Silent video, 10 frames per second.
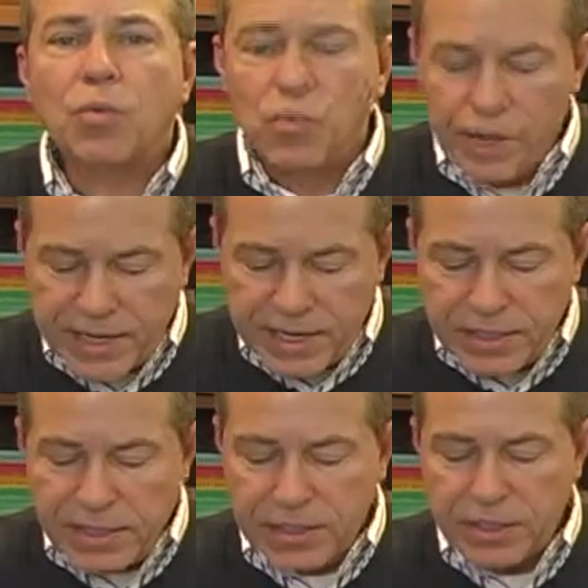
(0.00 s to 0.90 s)

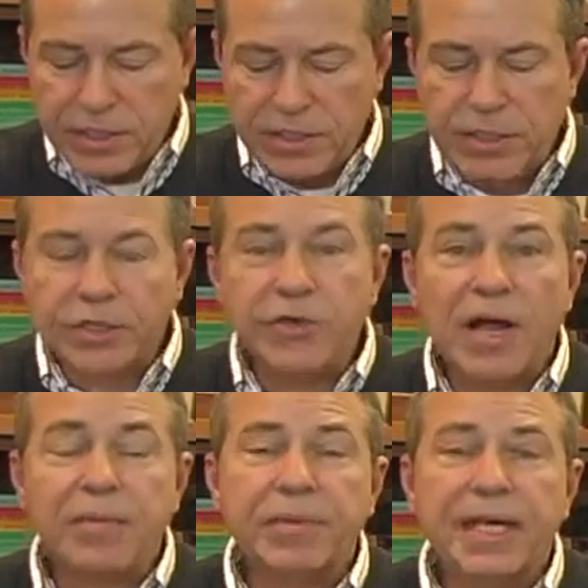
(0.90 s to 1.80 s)
when your
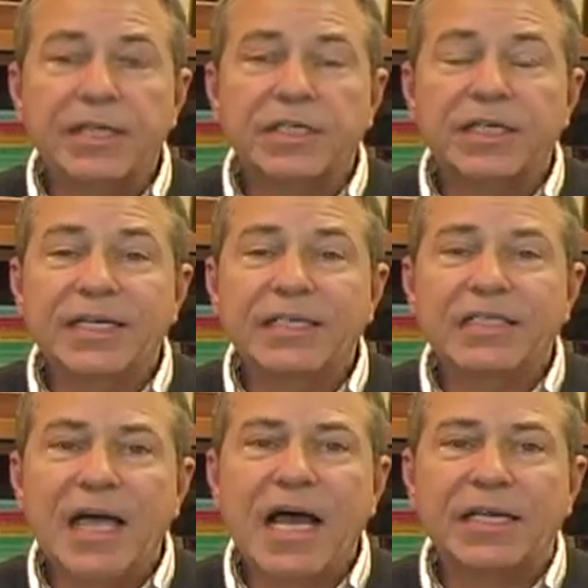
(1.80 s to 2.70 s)
application is
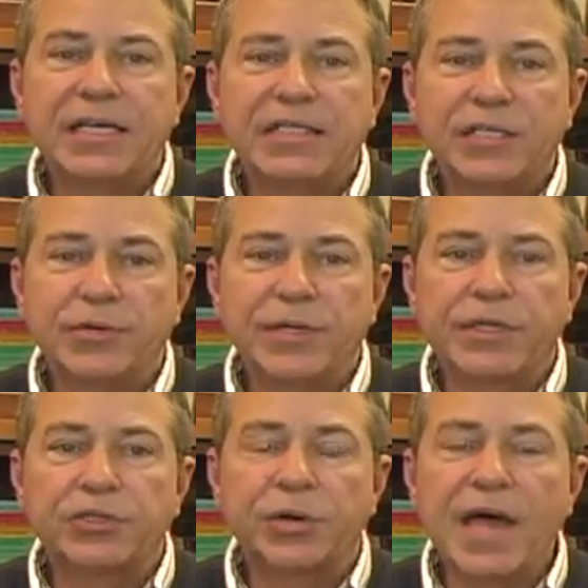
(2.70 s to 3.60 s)
not easy to
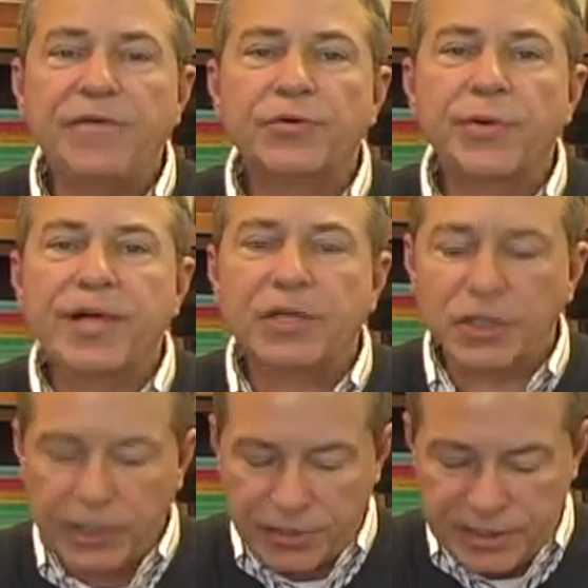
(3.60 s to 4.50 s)
read. So have great
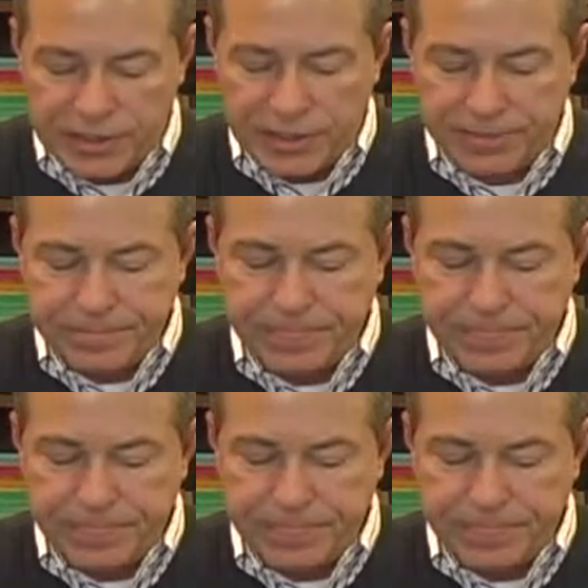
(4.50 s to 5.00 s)
clarity.